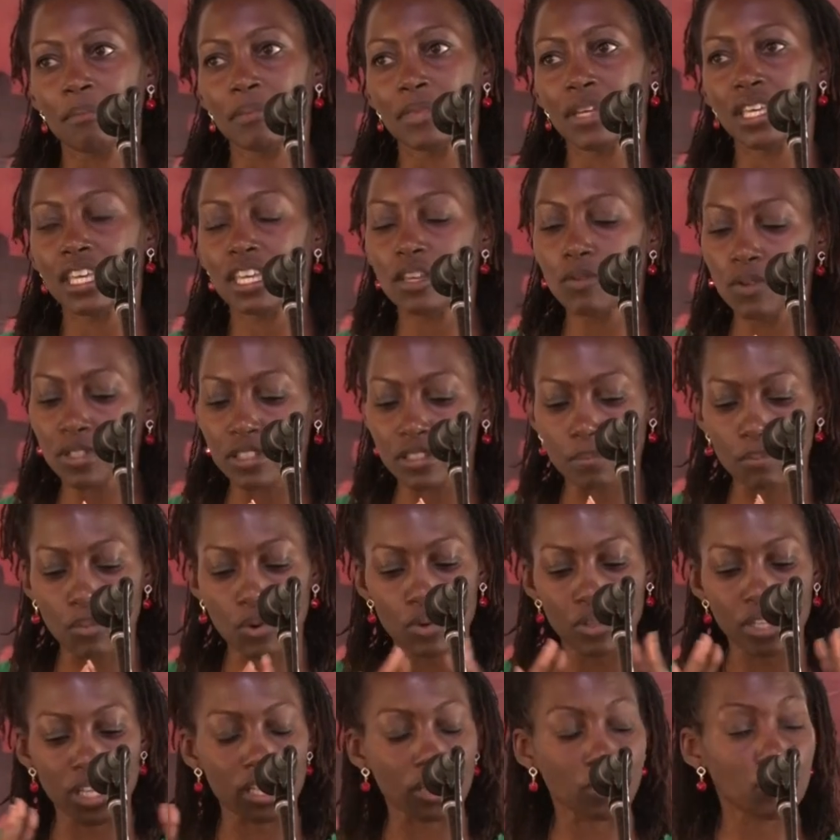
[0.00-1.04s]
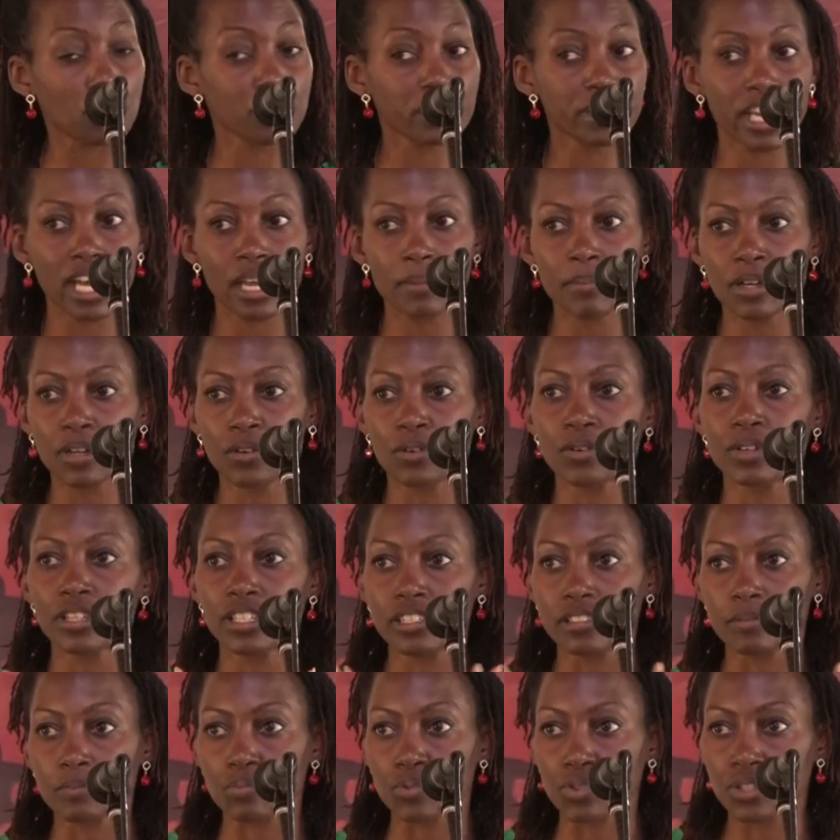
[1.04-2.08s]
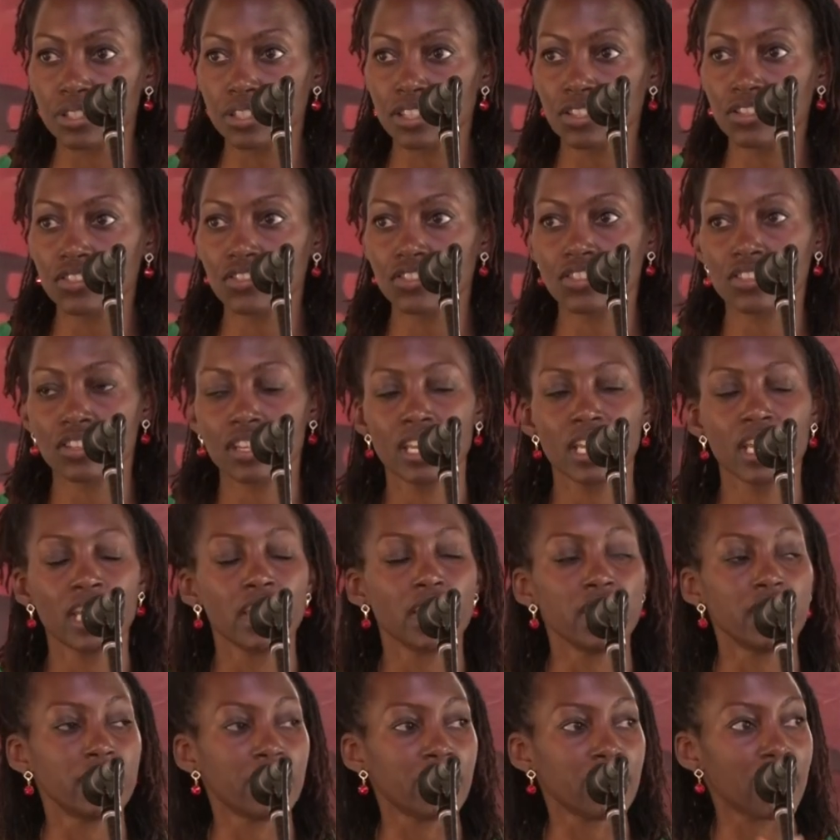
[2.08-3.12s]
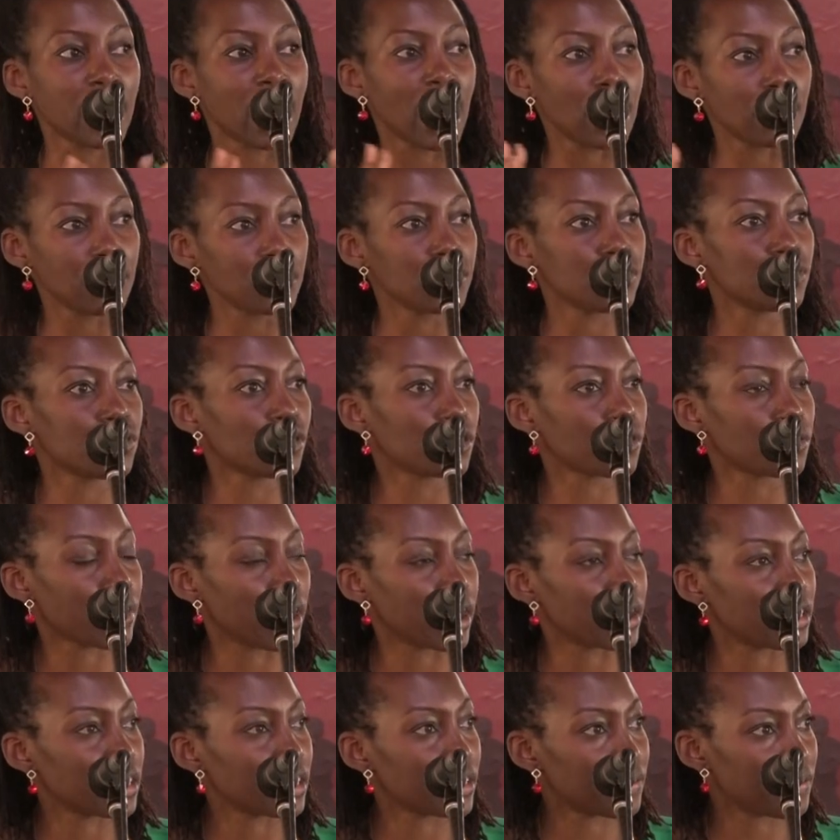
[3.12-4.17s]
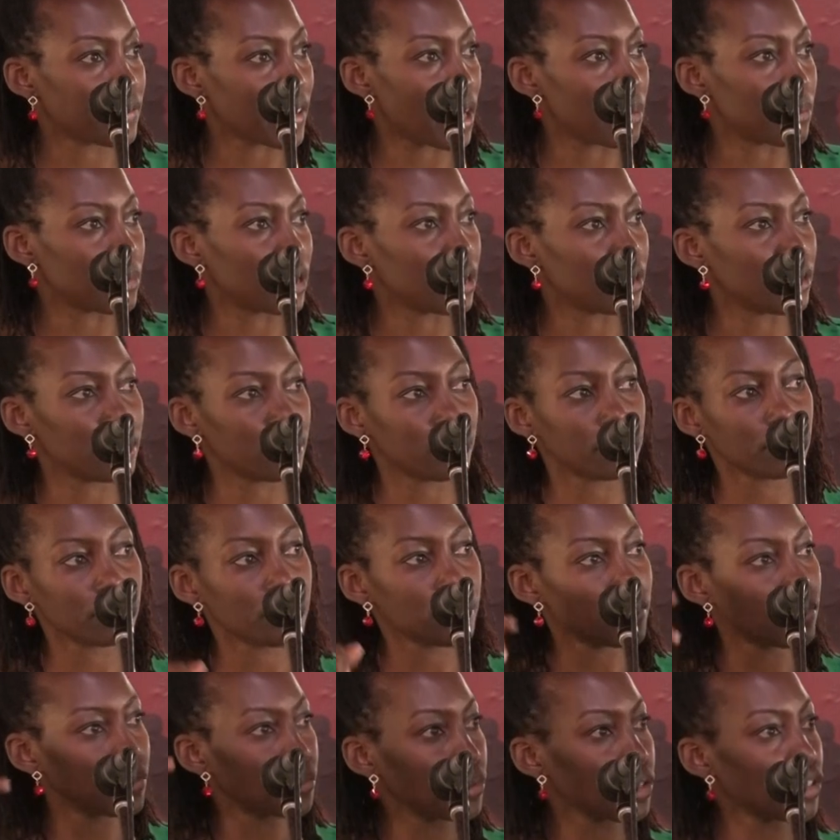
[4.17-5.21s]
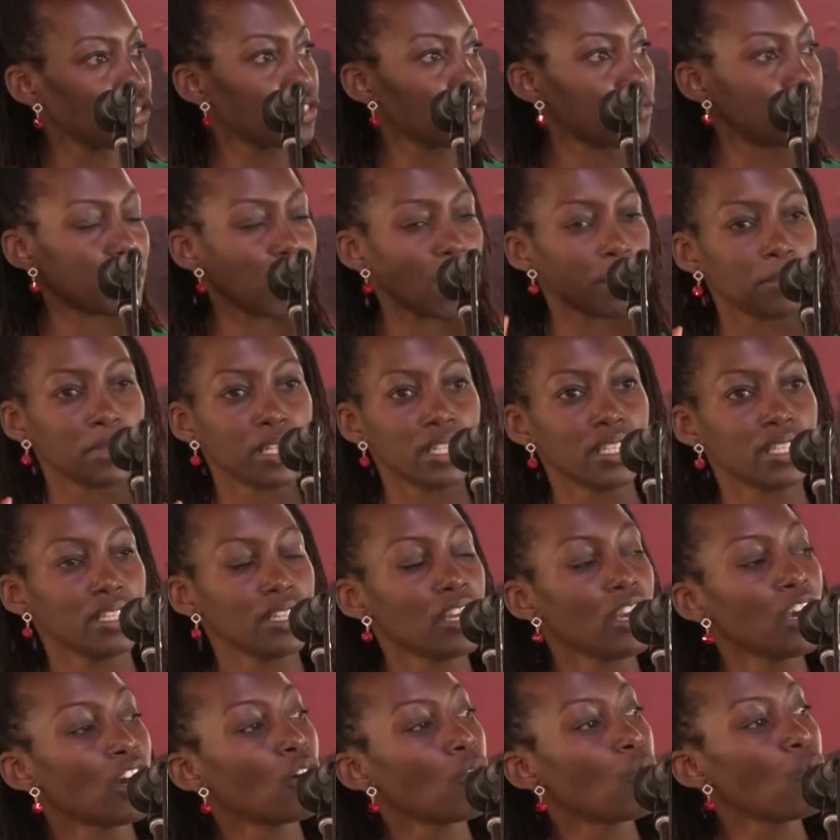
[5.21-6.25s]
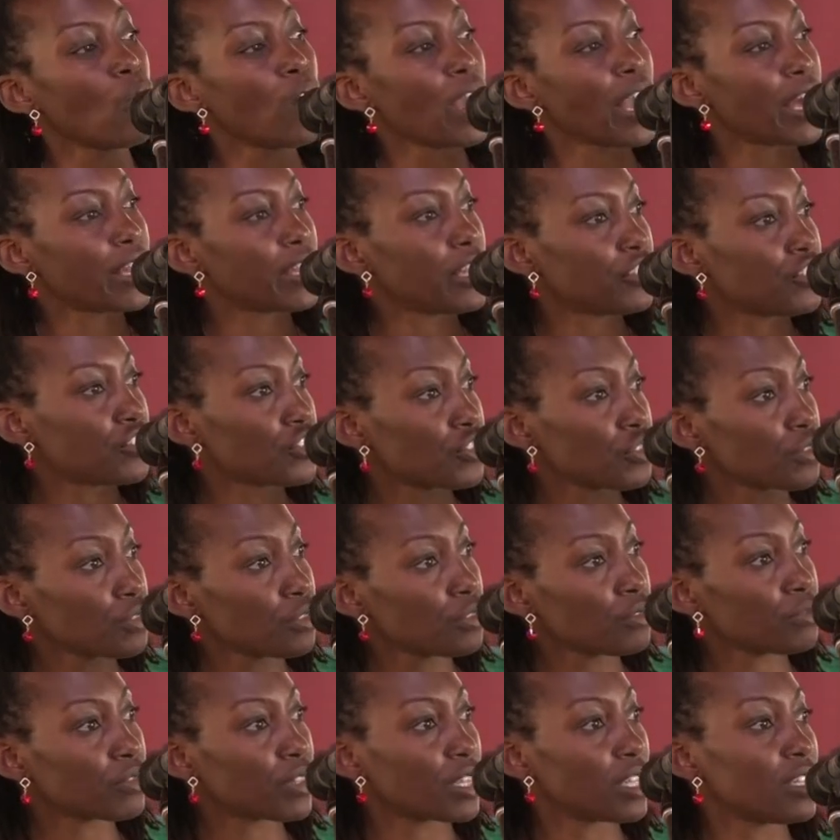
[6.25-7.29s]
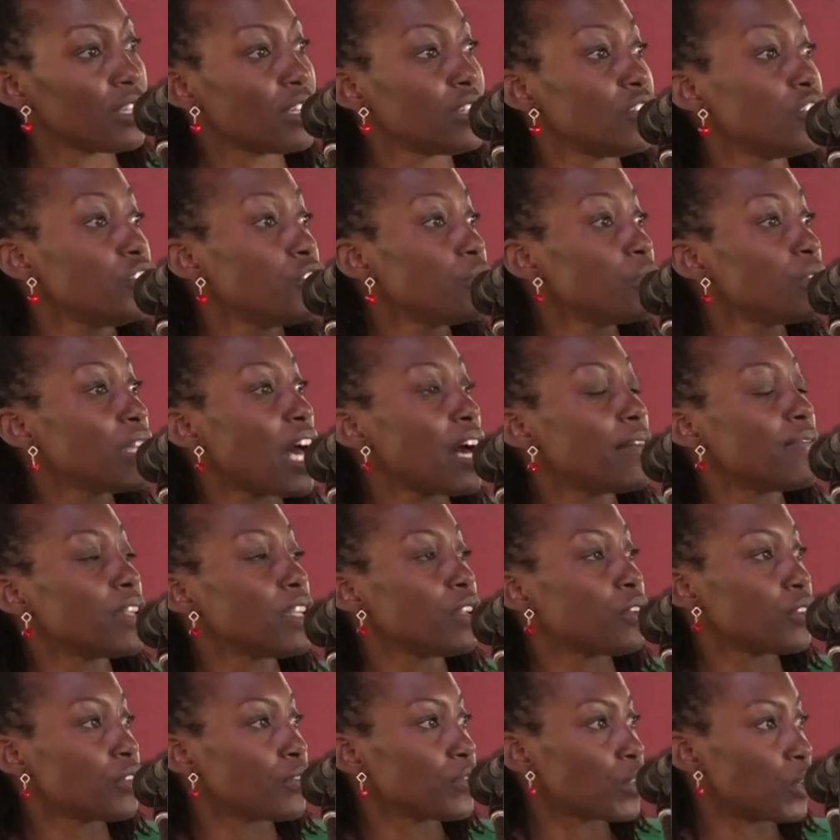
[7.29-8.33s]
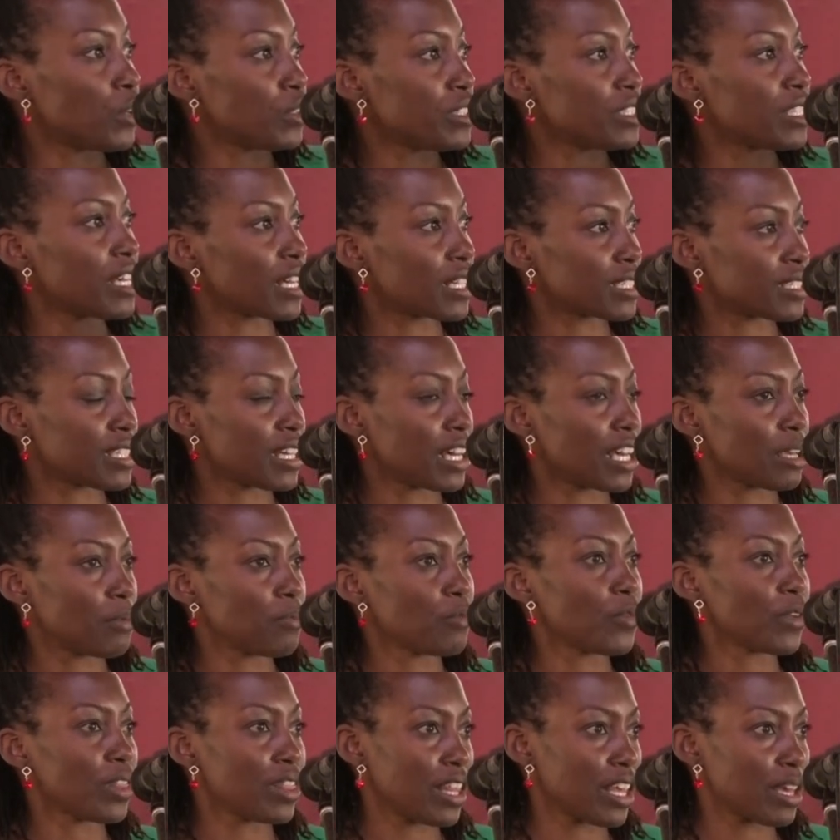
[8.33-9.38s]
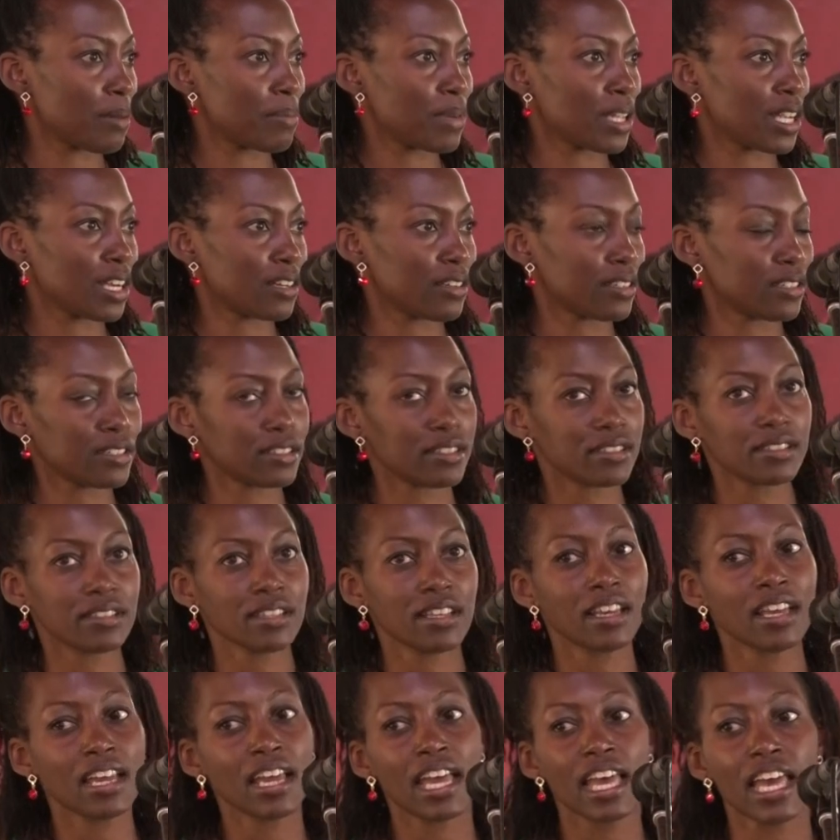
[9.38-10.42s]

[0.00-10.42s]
He was born a long time ago. He's British, in an aristocratic family, rich family, where the children don't have a lot of contact time with their parents.